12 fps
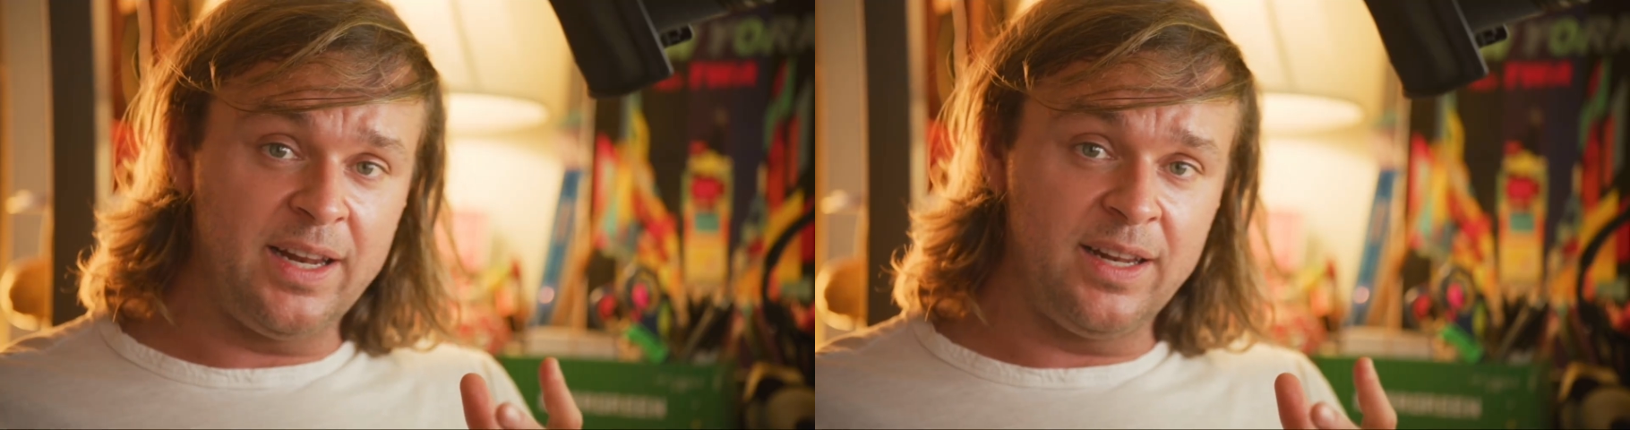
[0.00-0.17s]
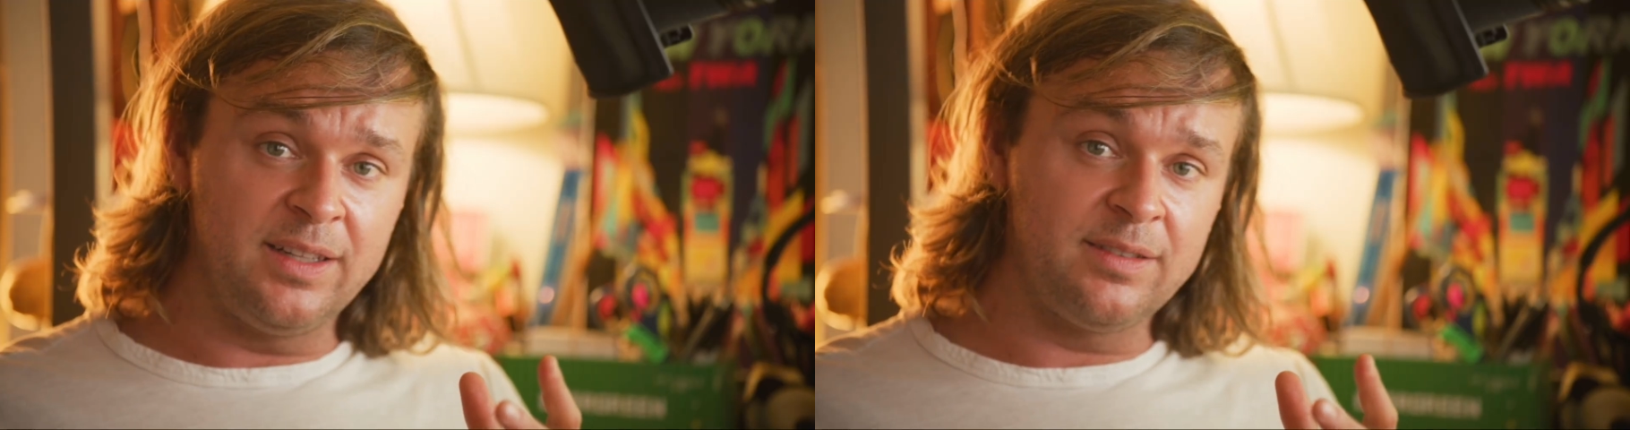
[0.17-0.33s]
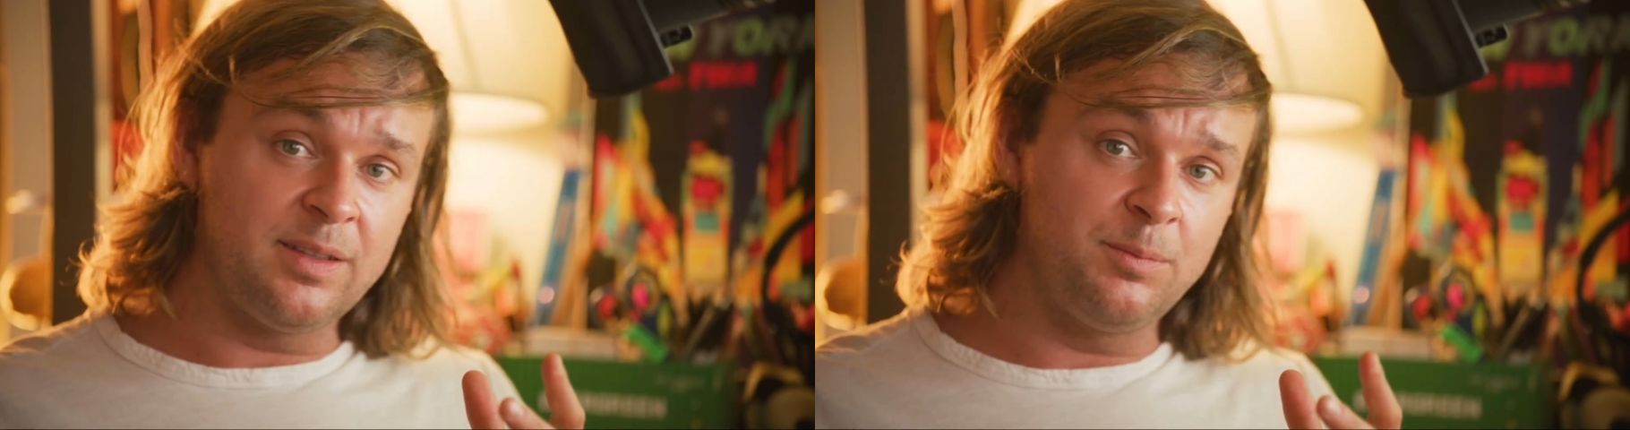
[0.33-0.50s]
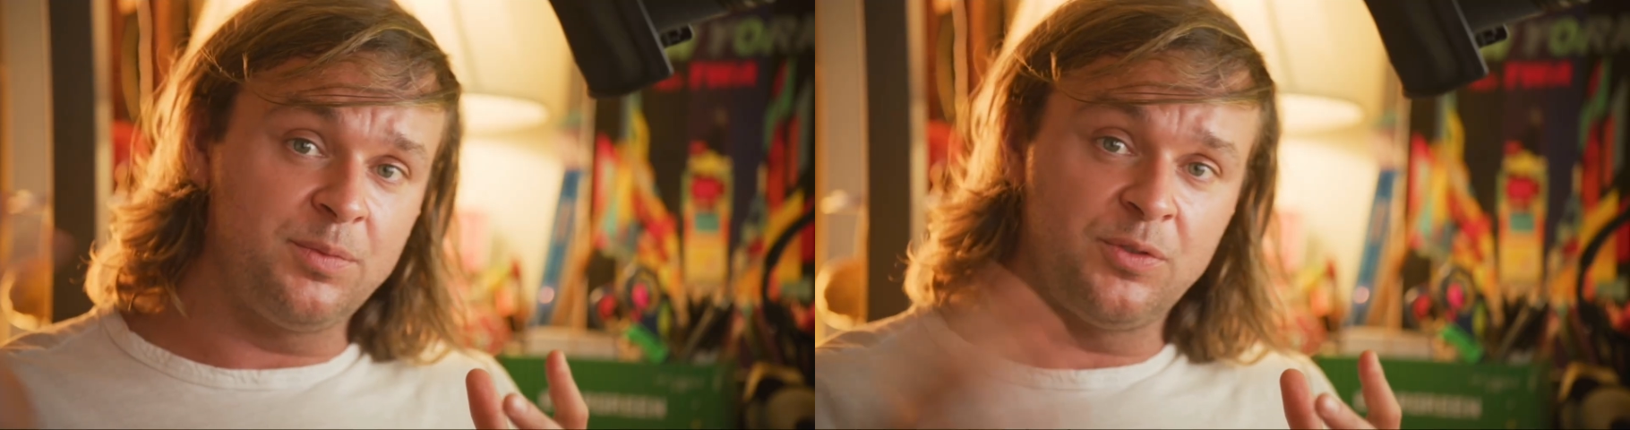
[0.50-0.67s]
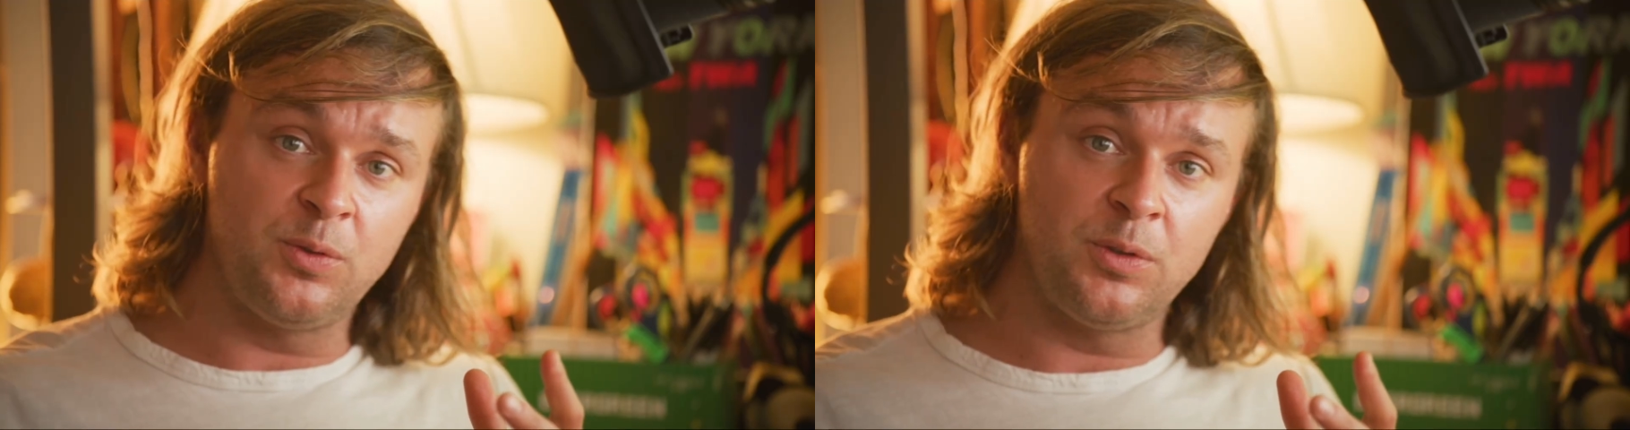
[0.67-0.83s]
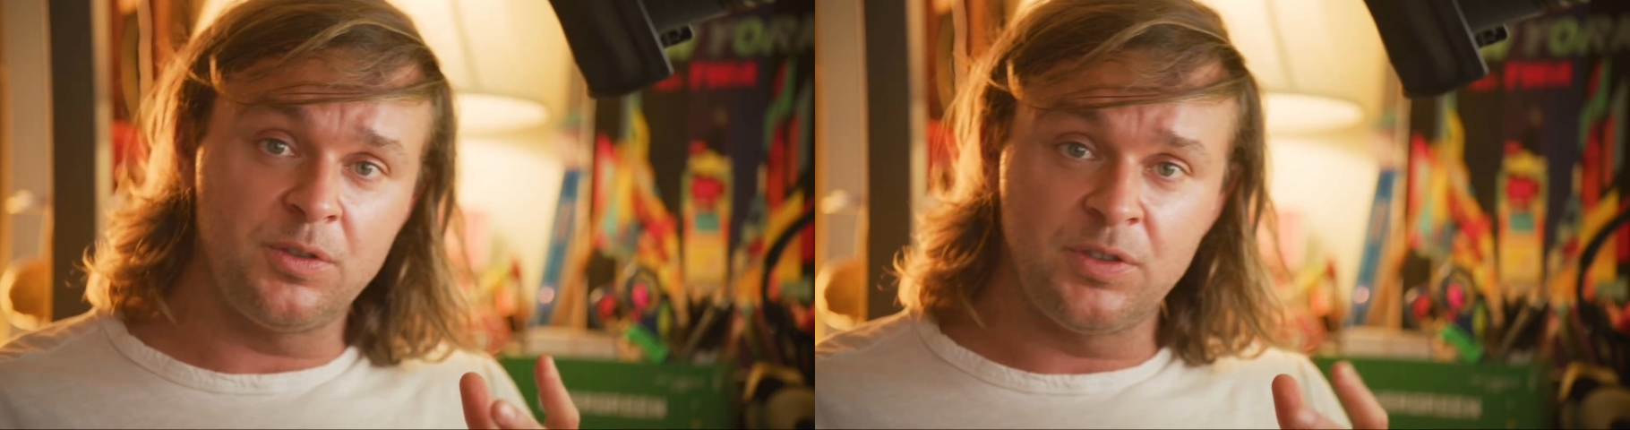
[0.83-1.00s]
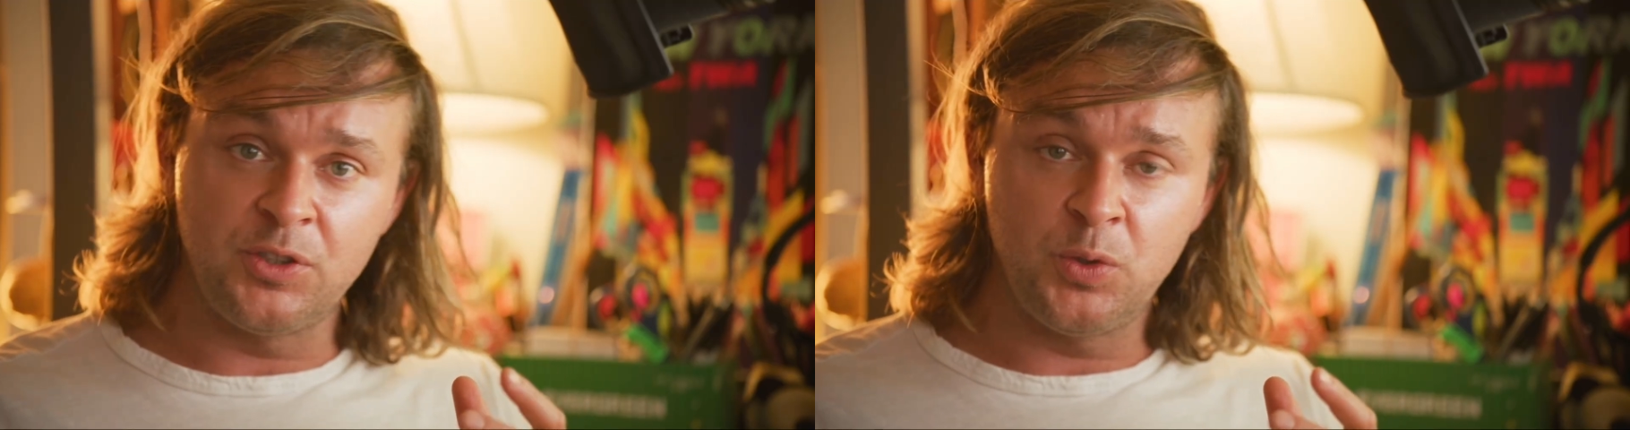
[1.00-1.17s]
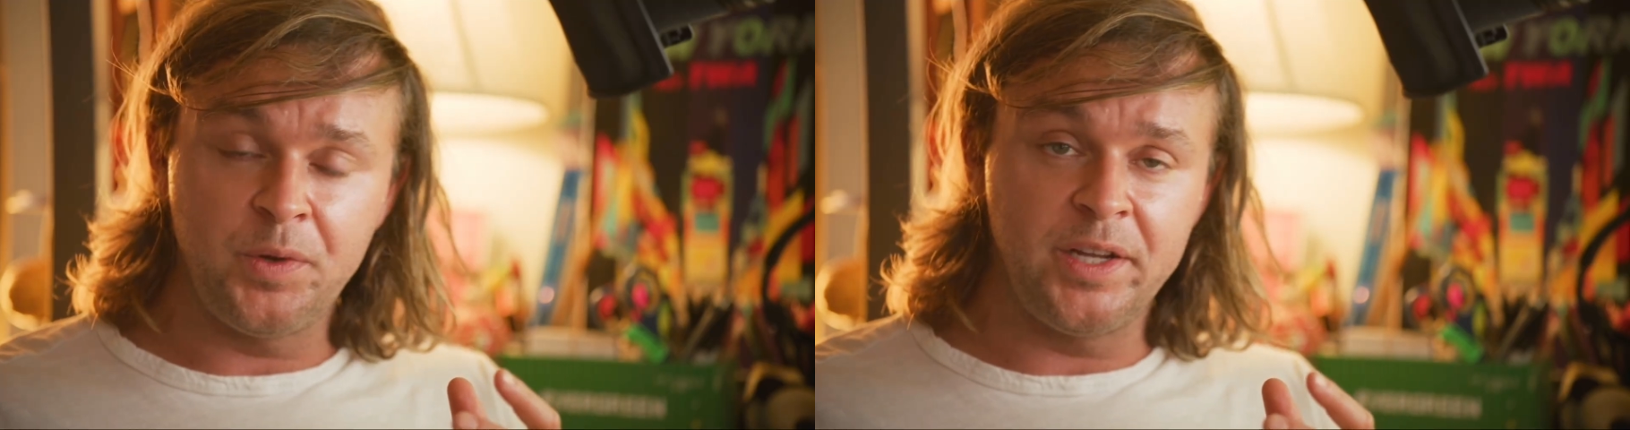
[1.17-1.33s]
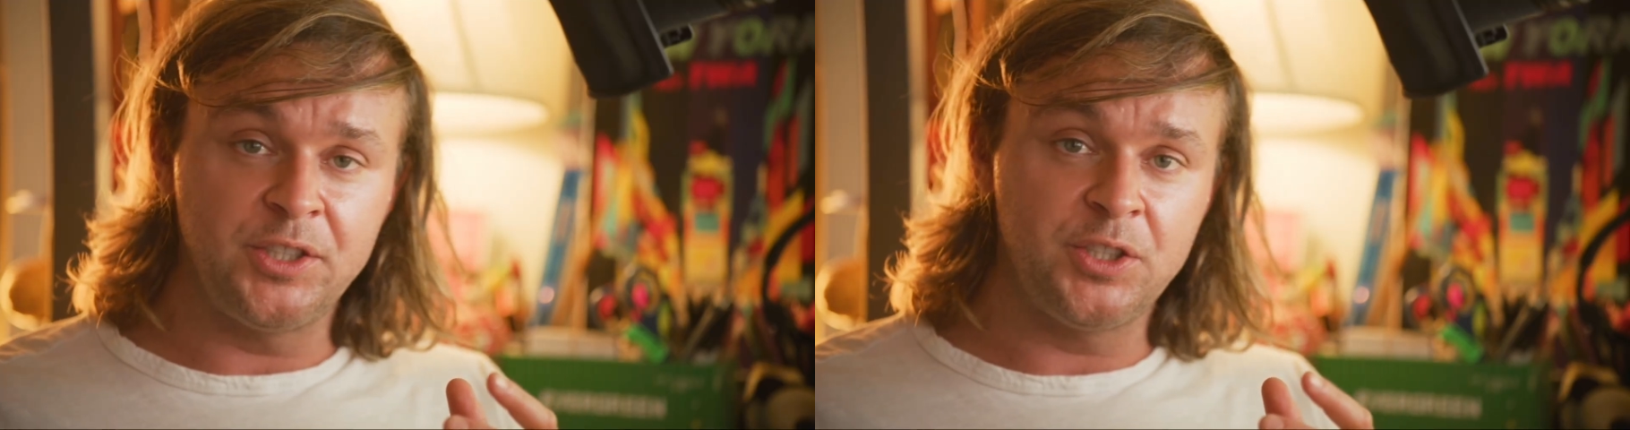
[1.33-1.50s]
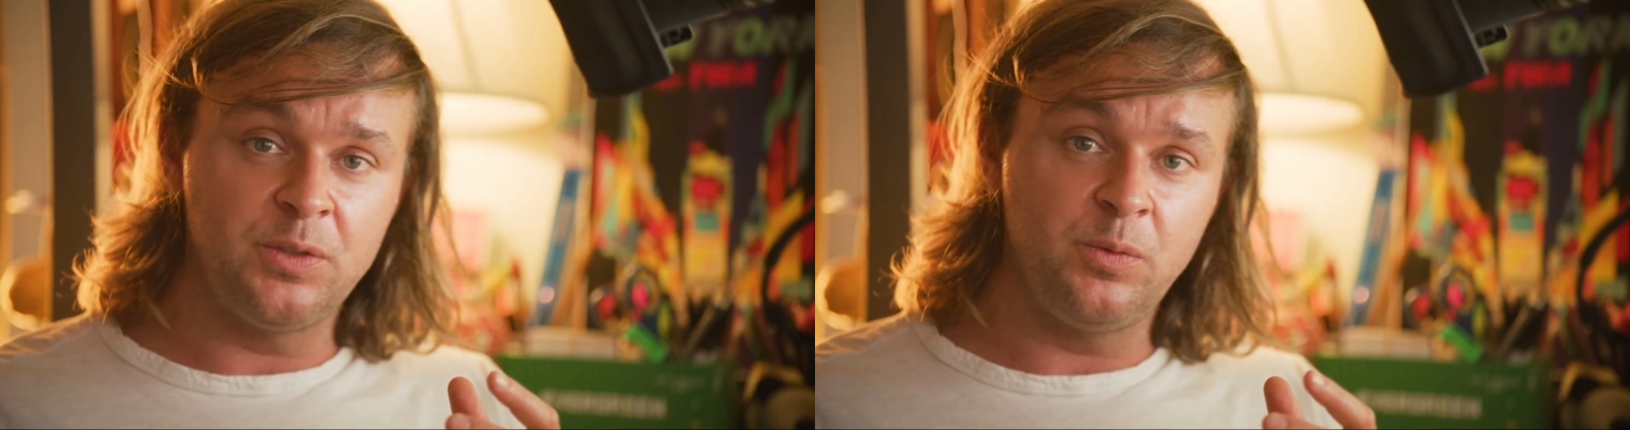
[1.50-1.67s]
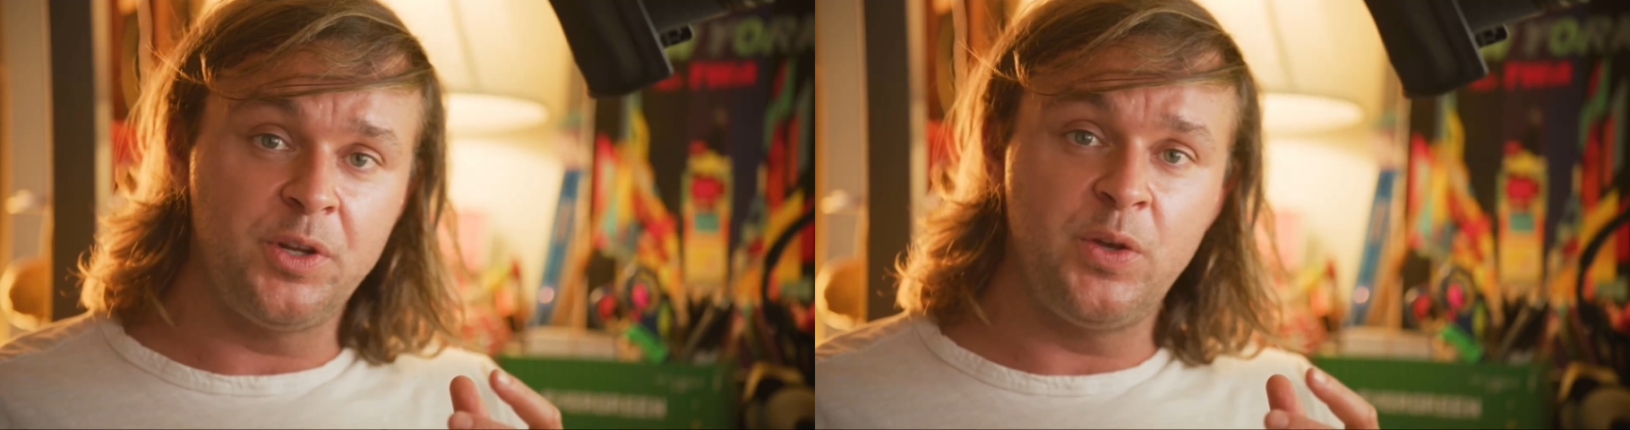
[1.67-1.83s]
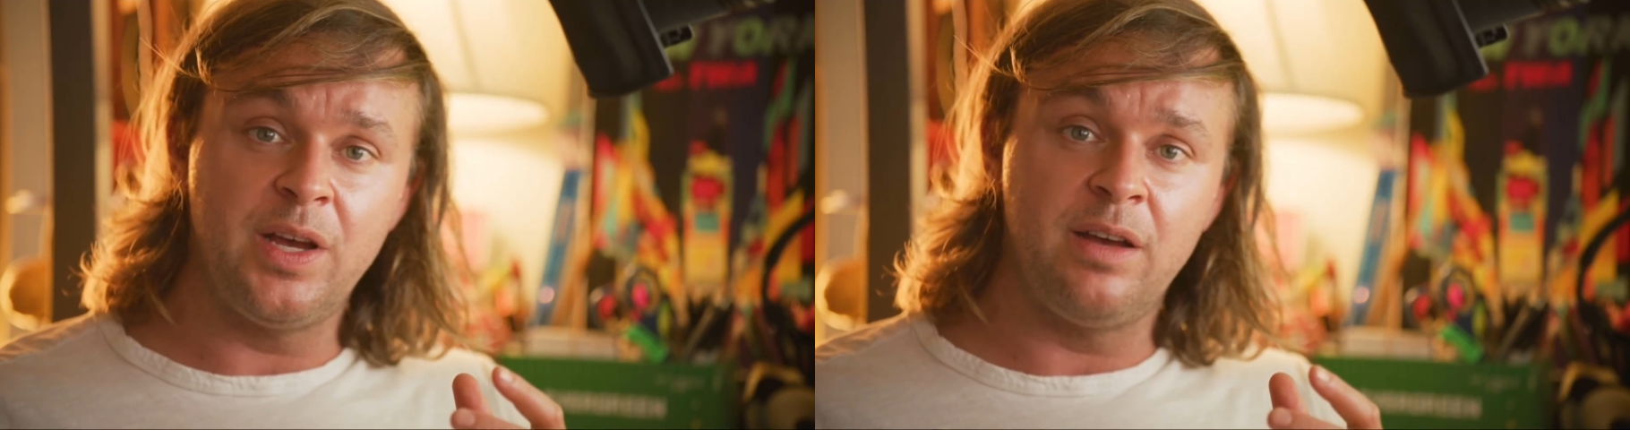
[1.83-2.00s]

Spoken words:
in some sort of situation where you